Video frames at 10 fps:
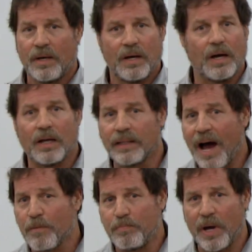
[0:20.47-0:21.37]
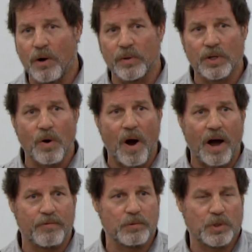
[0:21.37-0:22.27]
A loud bell would go
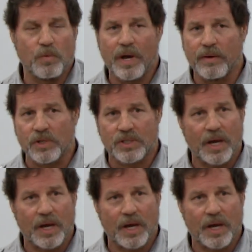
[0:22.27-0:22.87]
off. It was a way of just